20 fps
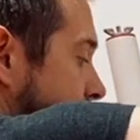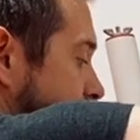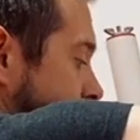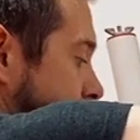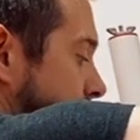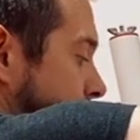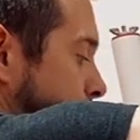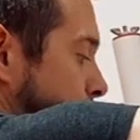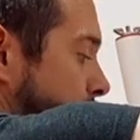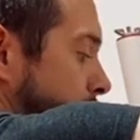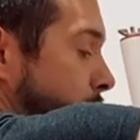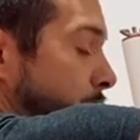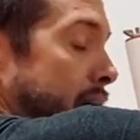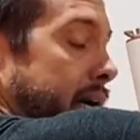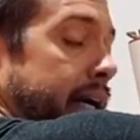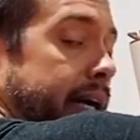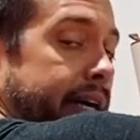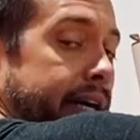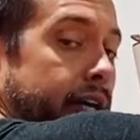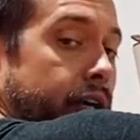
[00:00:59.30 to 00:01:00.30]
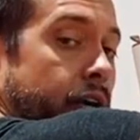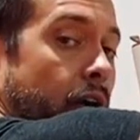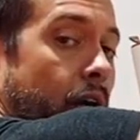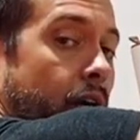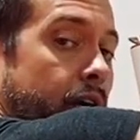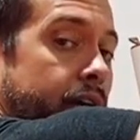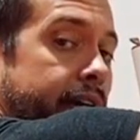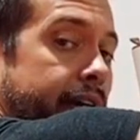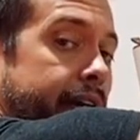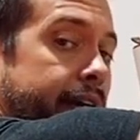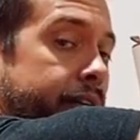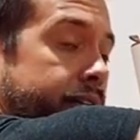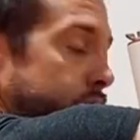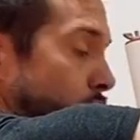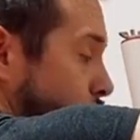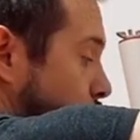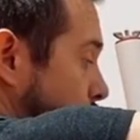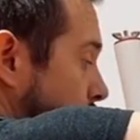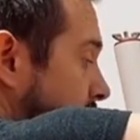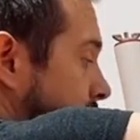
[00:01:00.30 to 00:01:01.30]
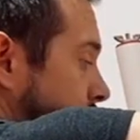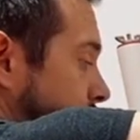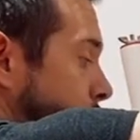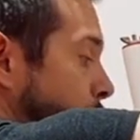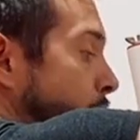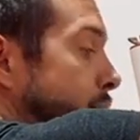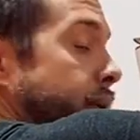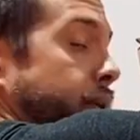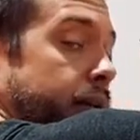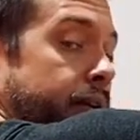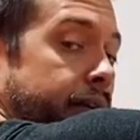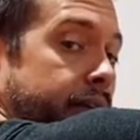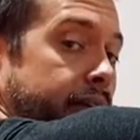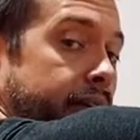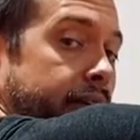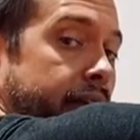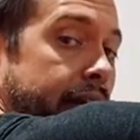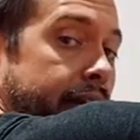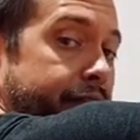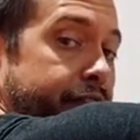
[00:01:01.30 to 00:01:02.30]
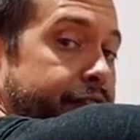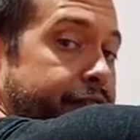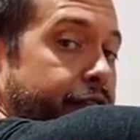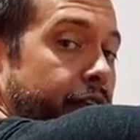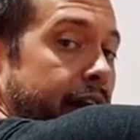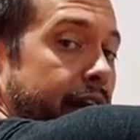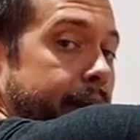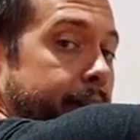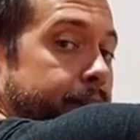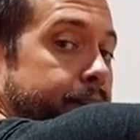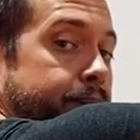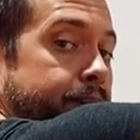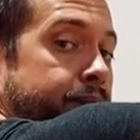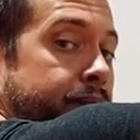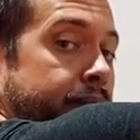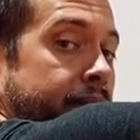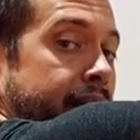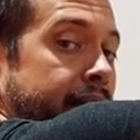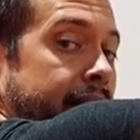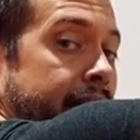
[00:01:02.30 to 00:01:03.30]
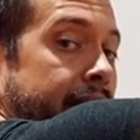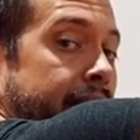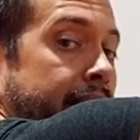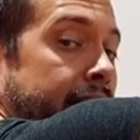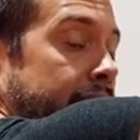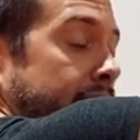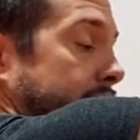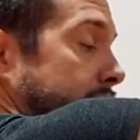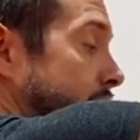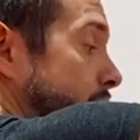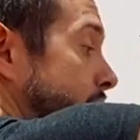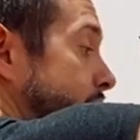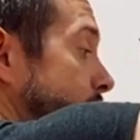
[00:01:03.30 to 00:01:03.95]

keeping my guard hand right in the middle of the frame. Um,